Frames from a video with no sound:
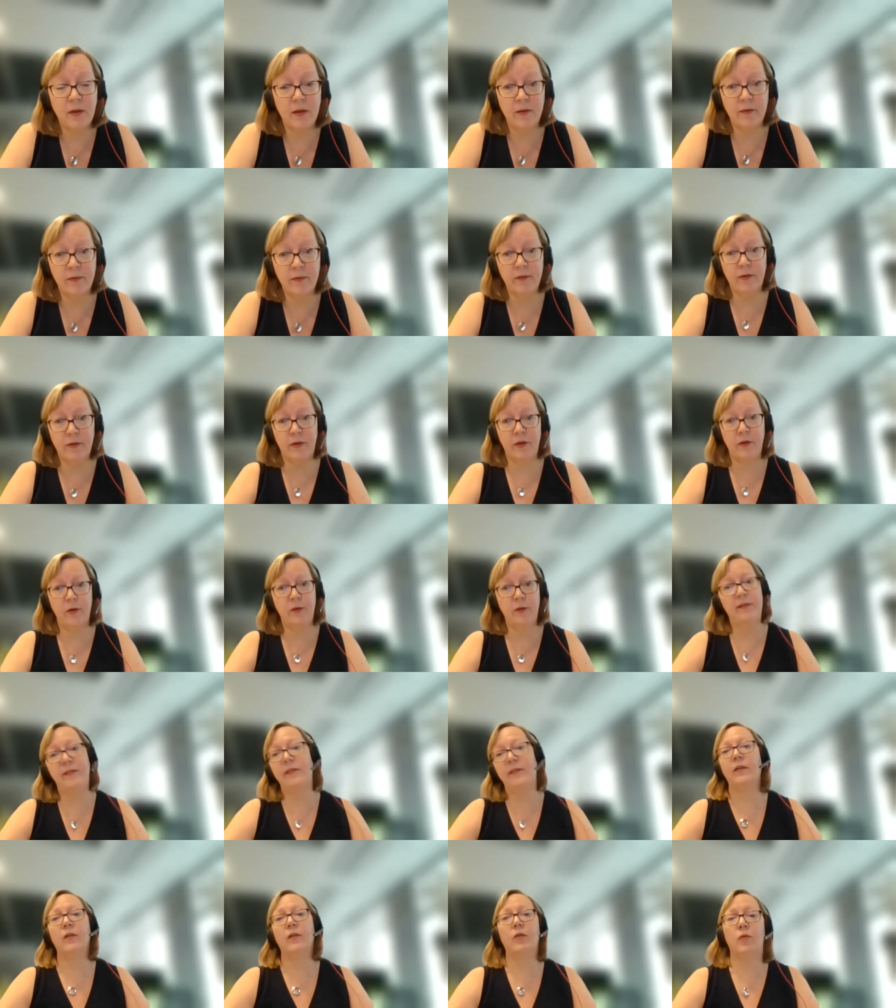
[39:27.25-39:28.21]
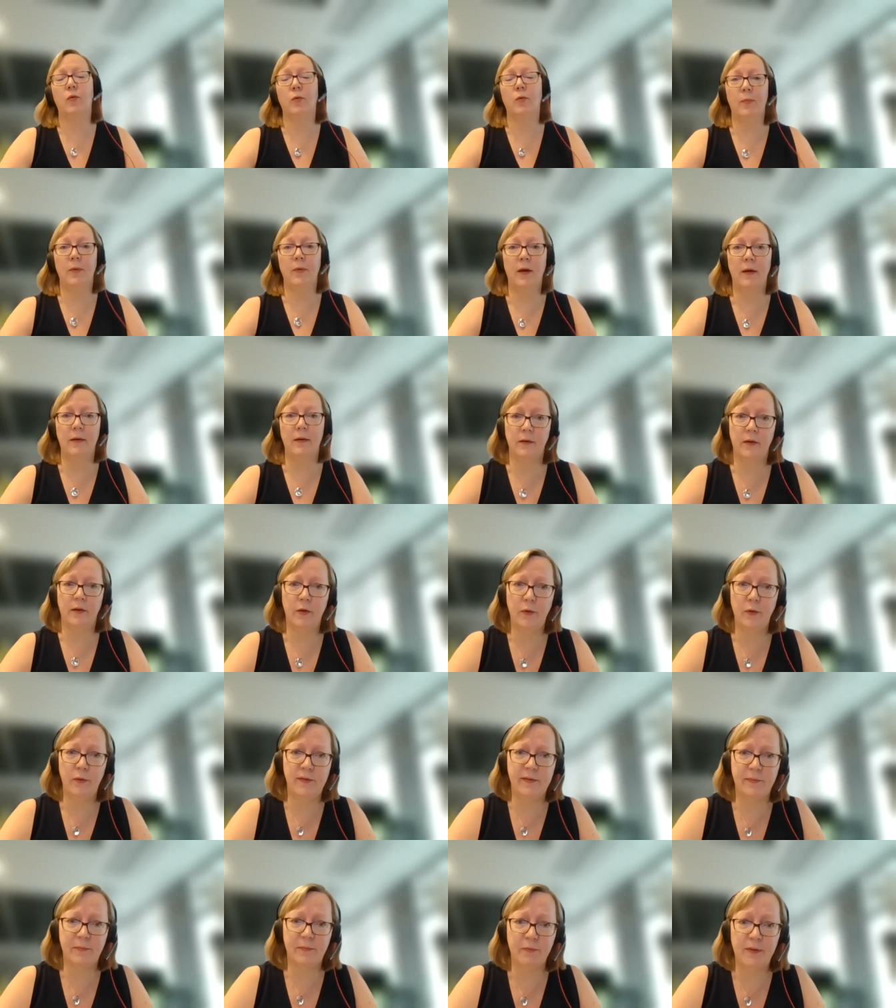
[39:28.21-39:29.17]
a huge corp, a
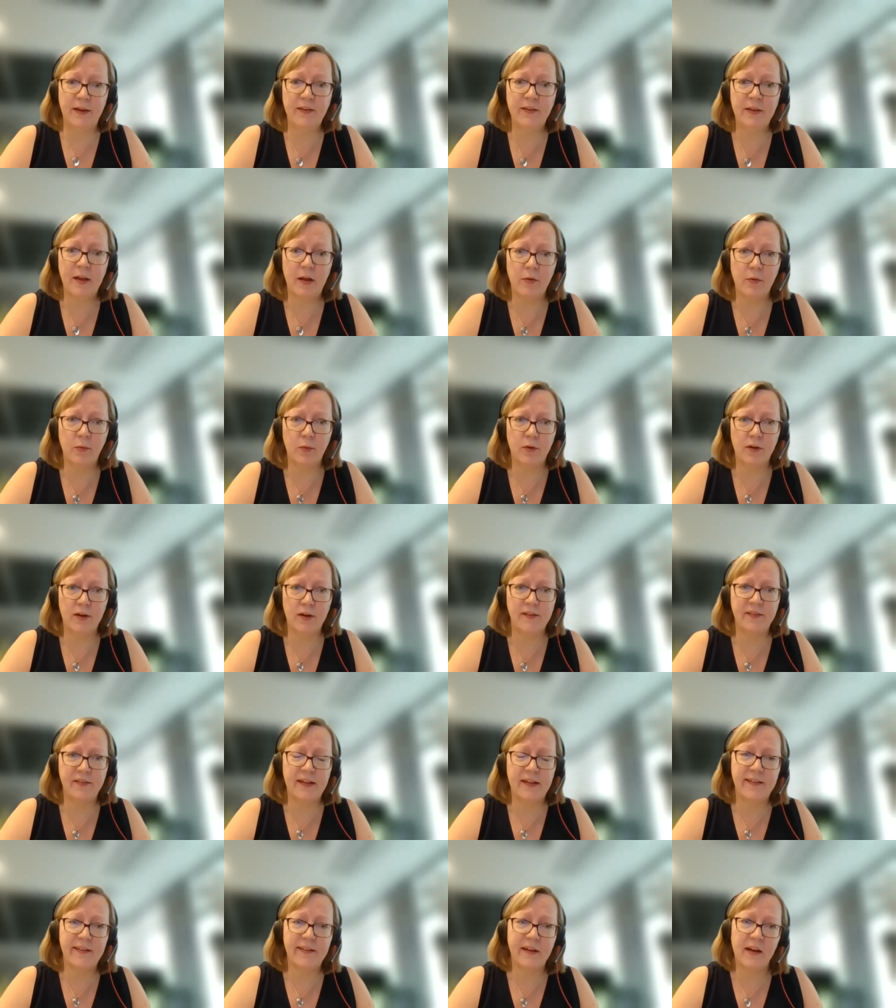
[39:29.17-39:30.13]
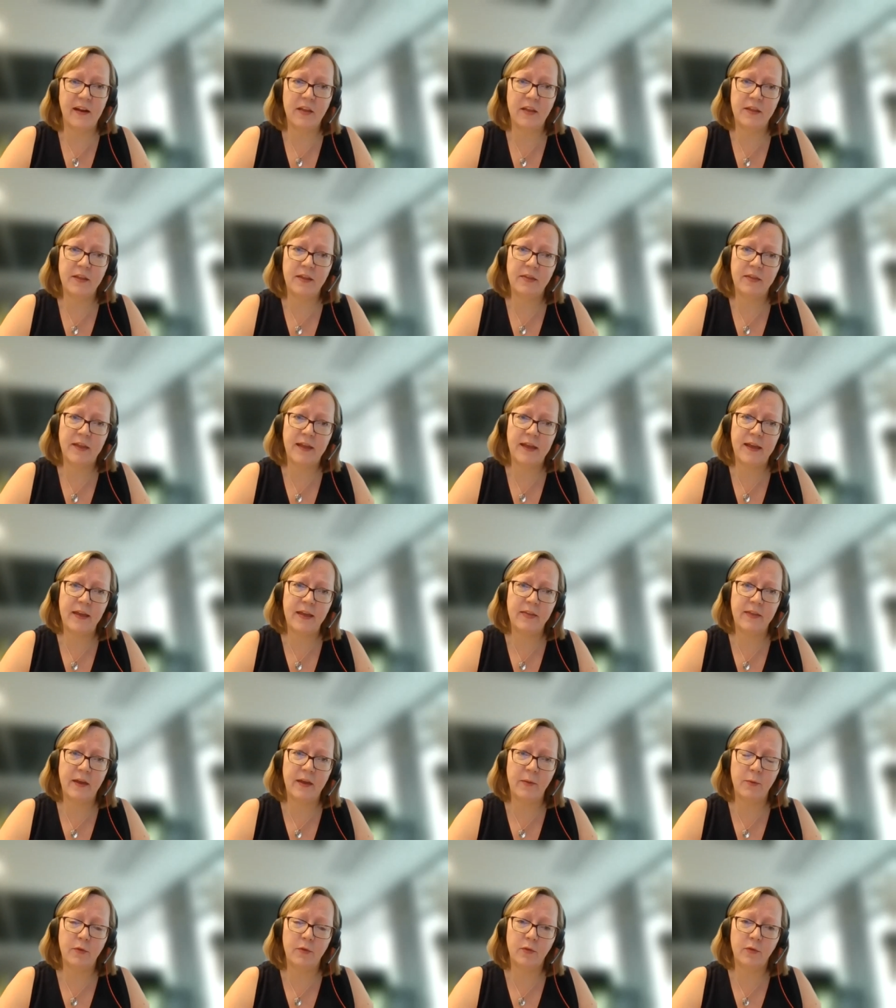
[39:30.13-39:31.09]
huge retail organisation, and I think they
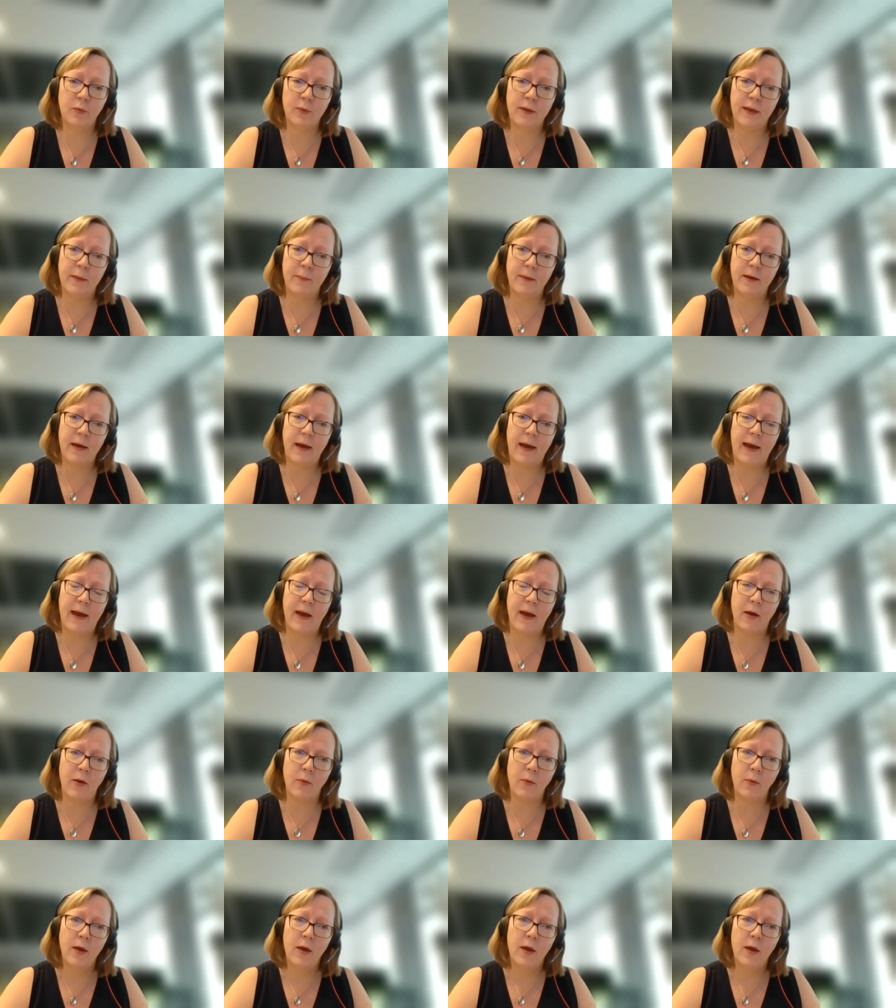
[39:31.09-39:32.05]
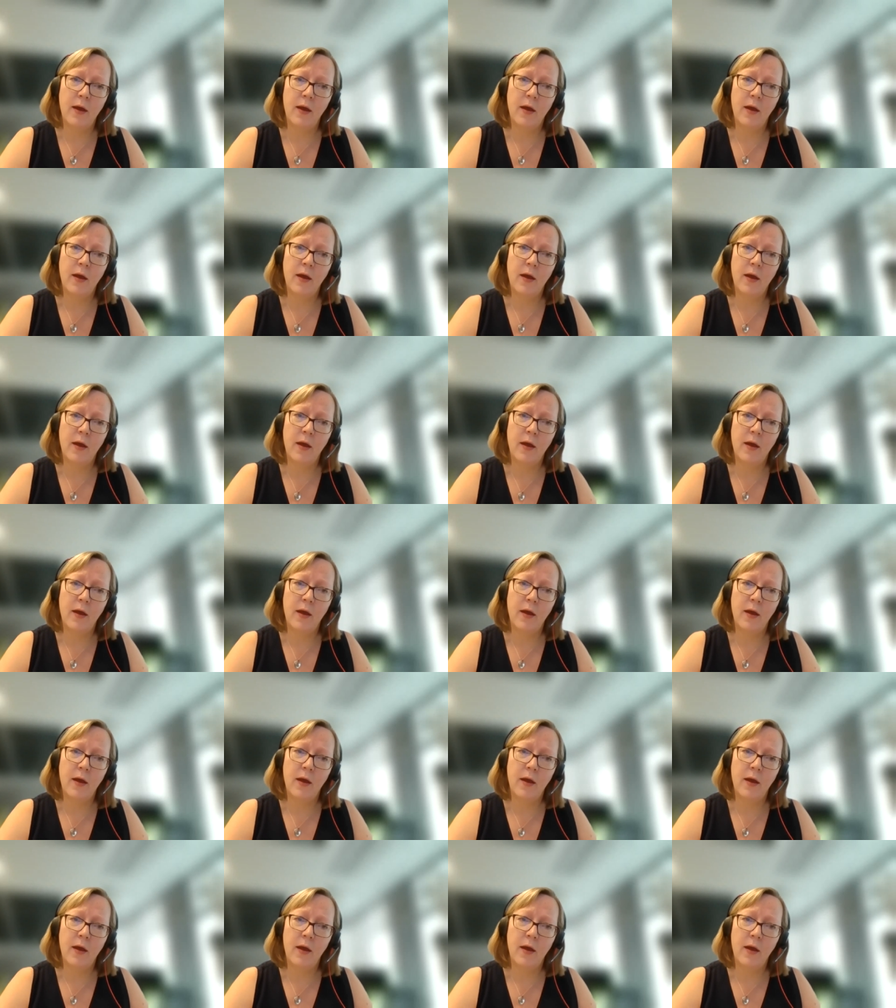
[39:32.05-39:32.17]
they were talking about how